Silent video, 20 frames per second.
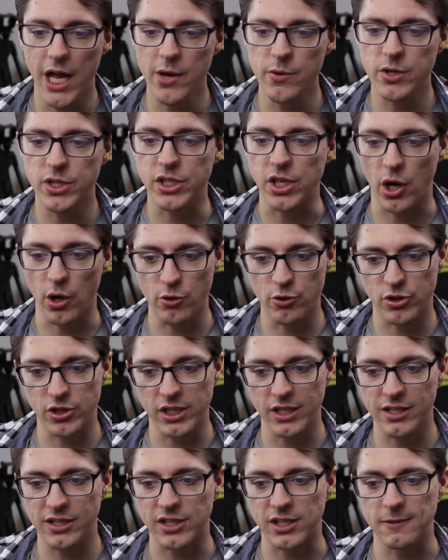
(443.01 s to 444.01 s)
I was
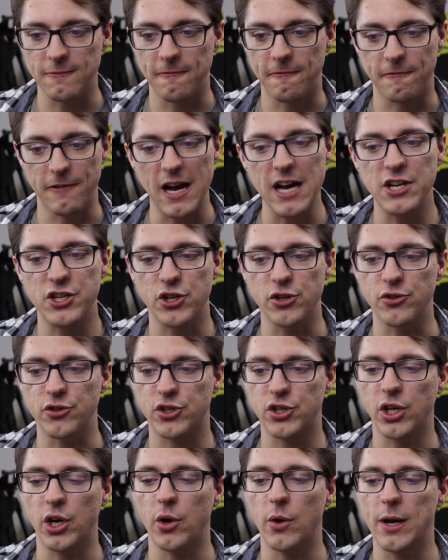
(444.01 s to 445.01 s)
hosting some fashion
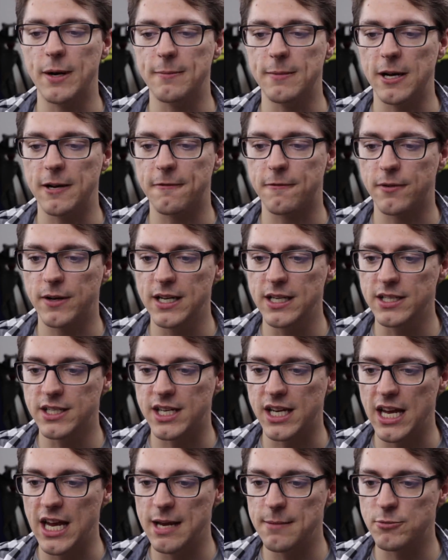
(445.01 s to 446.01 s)
show and my
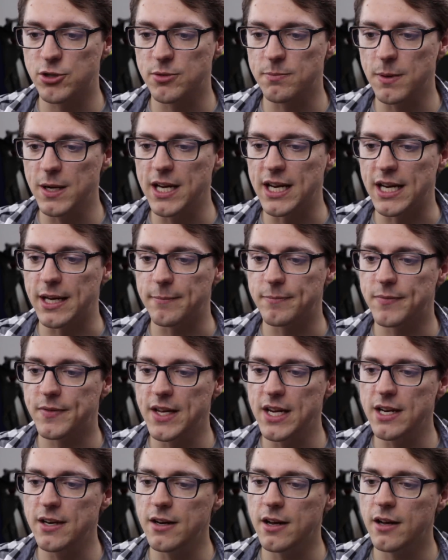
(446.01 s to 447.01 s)
friend came to play.
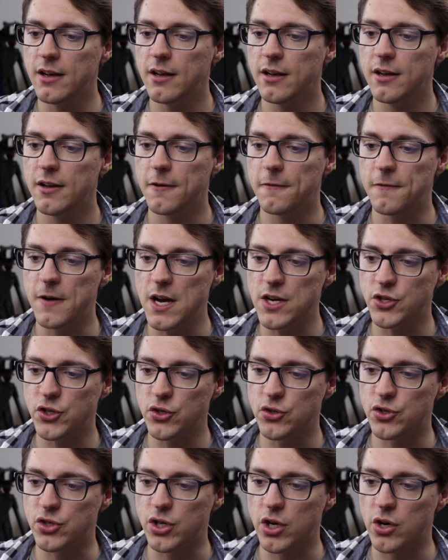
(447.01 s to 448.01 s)
Then
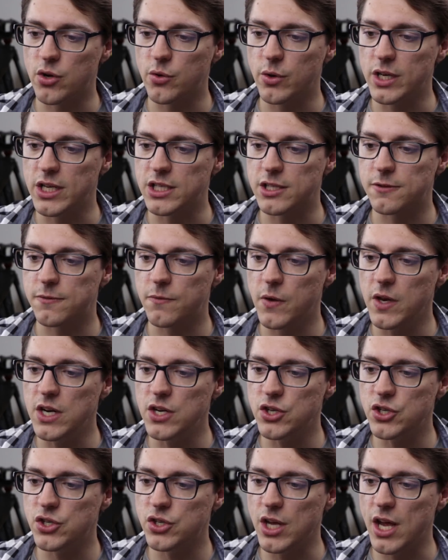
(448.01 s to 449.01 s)
fashion show is
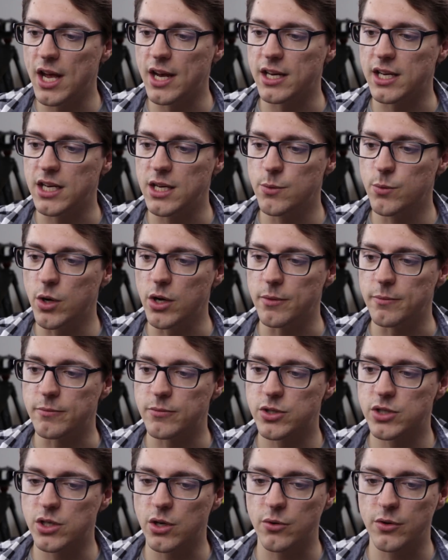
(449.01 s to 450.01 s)
finished and he won.
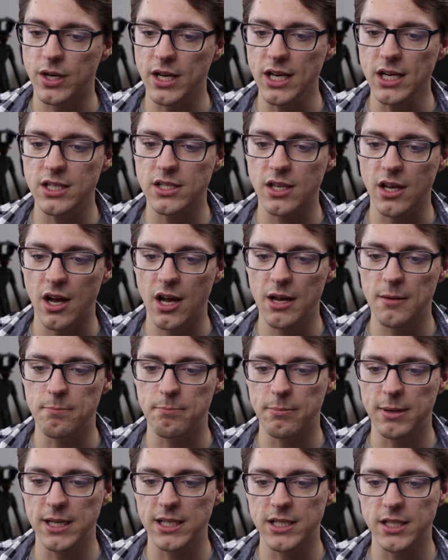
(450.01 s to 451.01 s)
So next I
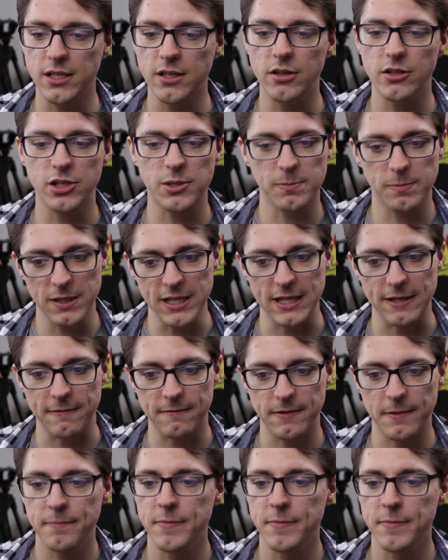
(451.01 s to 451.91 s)
builded a spleef.